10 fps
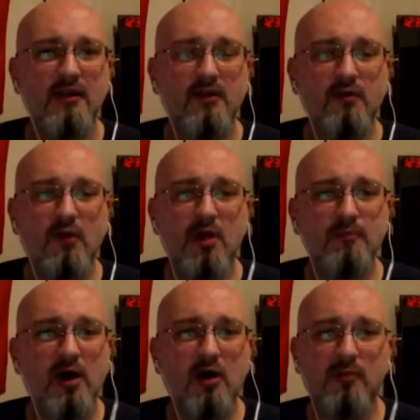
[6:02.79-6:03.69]
the Ron
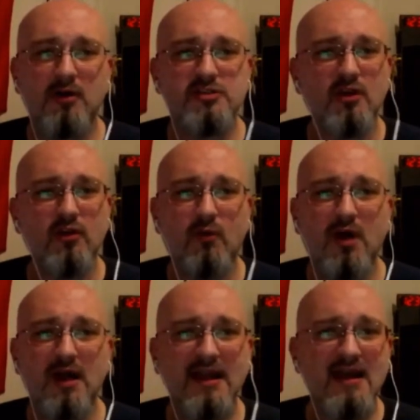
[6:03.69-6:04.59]
Paul March on the
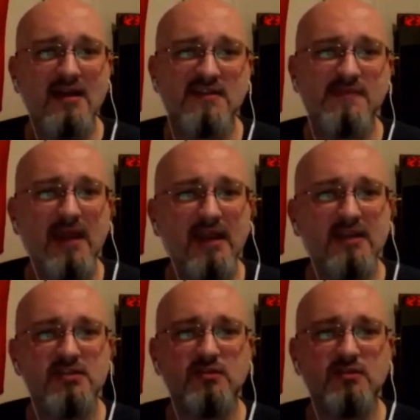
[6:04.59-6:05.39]
White House back in